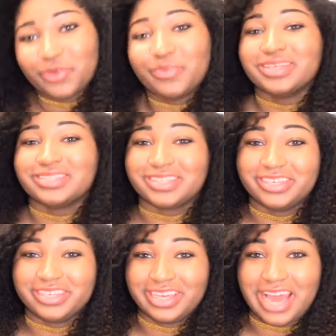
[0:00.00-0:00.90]

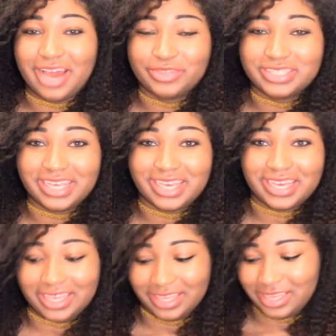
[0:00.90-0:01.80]
basically, I would
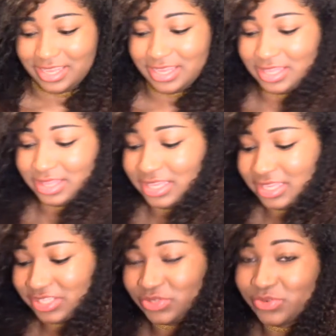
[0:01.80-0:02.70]
say these two